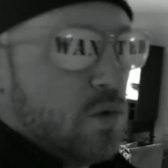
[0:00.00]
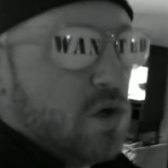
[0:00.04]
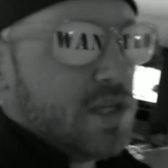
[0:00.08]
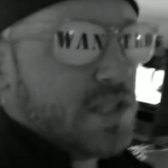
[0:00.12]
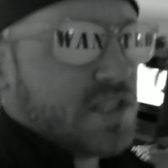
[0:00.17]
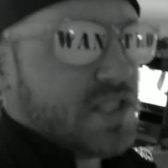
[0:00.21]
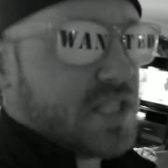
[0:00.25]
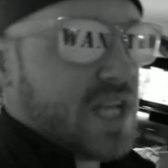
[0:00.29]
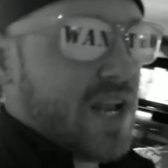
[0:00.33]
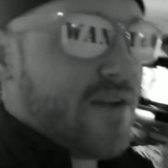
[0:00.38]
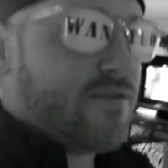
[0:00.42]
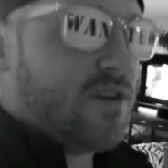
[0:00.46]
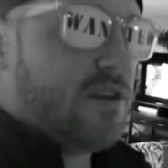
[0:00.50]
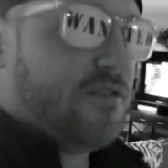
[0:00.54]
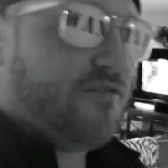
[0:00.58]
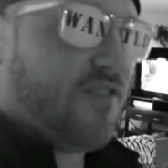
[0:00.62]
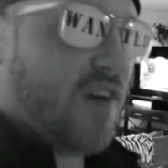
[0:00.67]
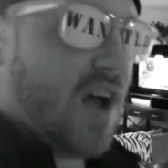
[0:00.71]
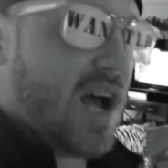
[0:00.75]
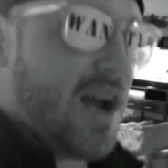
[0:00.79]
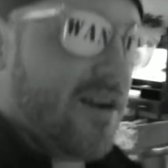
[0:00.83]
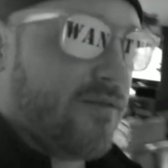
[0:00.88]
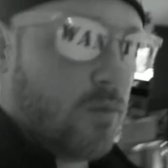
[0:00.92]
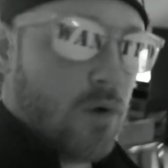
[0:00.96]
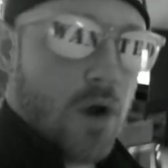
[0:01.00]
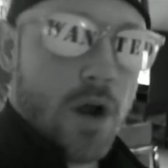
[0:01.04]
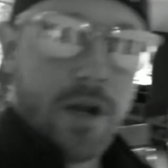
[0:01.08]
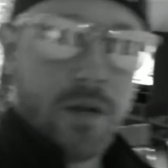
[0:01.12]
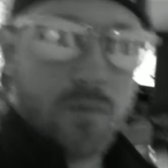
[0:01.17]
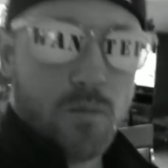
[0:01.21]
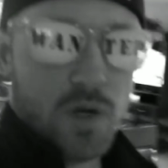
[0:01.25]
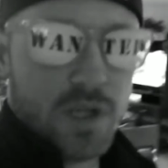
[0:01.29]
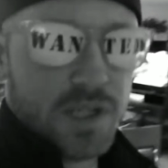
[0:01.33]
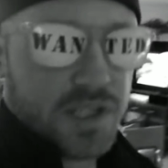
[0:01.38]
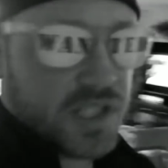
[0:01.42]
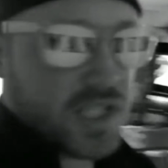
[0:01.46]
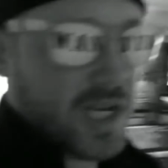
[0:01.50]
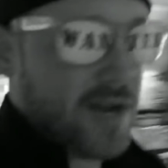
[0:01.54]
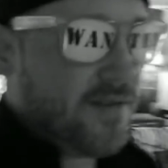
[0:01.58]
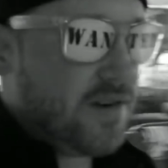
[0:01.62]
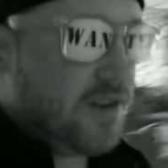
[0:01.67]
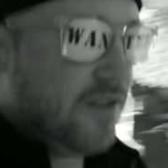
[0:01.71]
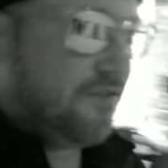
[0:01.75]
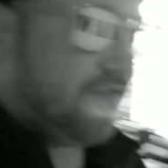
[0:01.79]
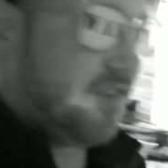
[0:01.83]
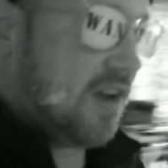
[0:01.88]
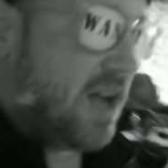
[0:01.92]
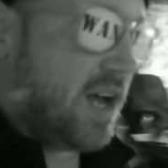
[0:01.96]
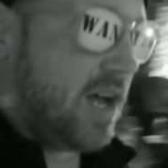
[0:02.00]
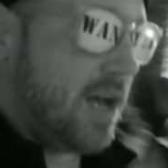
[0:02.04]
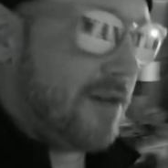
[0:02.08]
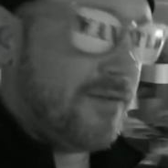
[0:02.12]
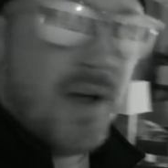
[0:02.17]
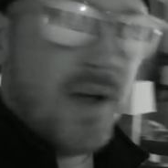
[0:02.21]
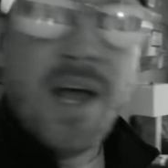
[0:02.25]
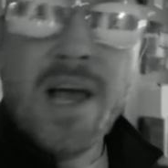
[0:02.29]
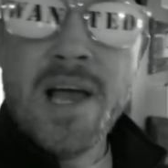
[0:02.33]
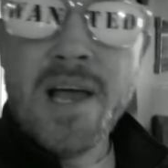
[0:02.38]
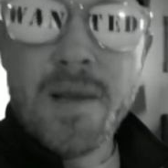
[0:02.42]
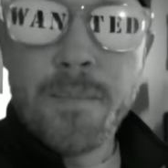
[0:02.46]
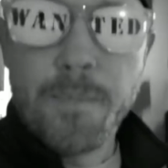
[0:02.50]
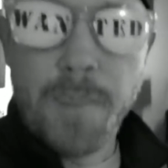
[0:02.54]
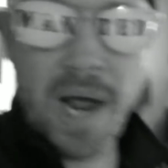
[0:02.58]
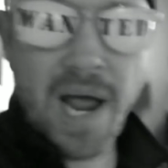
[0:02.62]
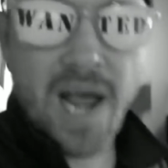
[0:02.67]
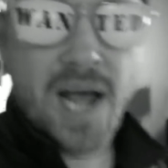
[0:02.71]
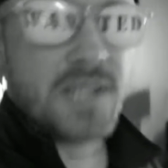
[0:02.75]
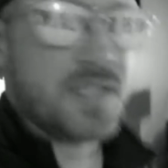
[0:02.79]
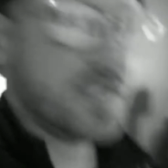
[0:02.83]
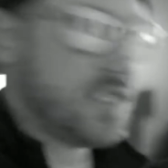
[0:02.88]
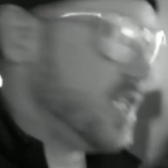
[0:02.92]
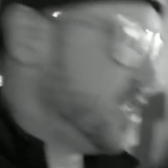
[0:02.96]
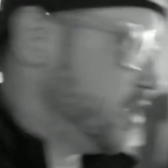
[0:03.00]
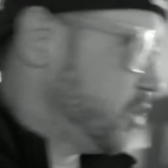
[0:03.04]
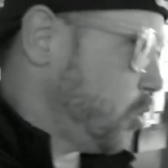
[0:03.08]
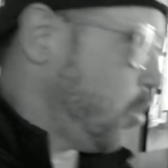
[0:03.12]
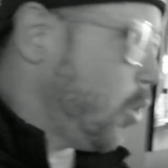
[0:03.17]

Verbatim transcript: one seventy-five running, one seventy-five passing.